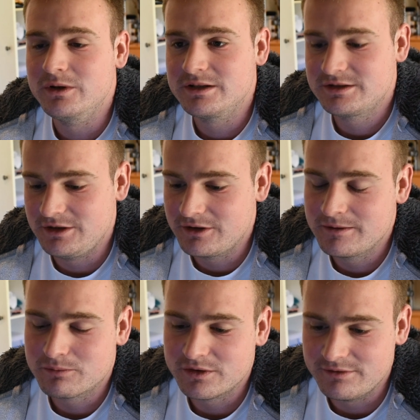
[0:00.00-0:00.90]
which you
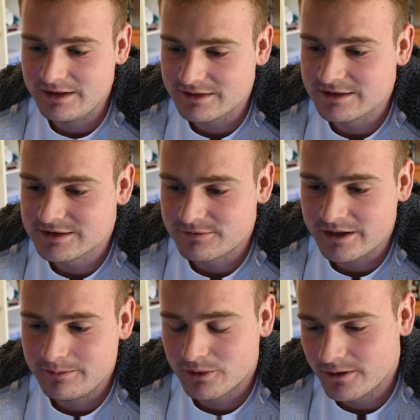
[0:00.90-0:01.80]
can prevent this
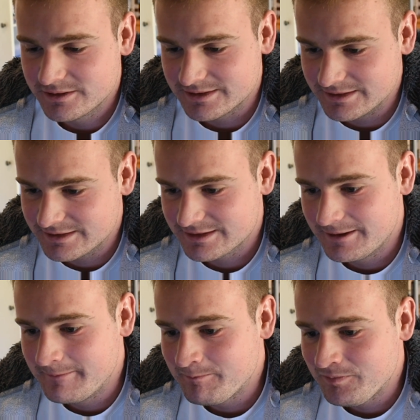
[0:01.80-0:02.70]
fibrosis.
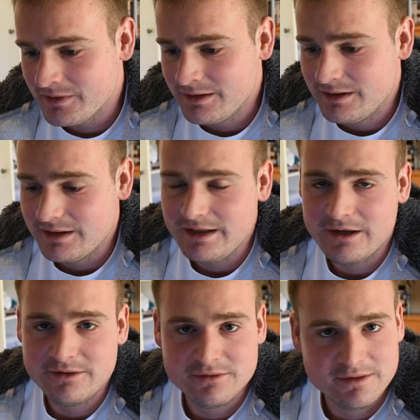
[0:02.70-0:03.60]

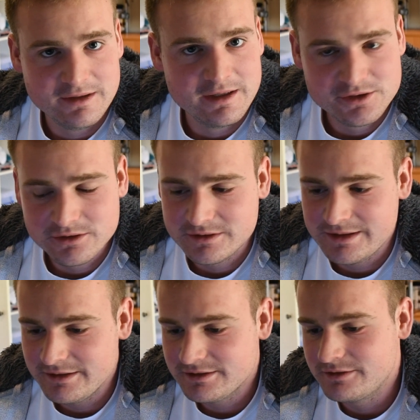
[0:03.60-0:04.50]

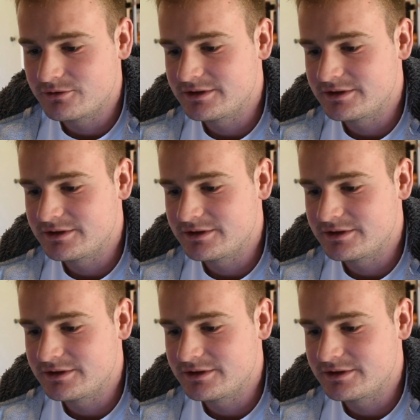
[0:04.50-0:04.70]
Angiotensin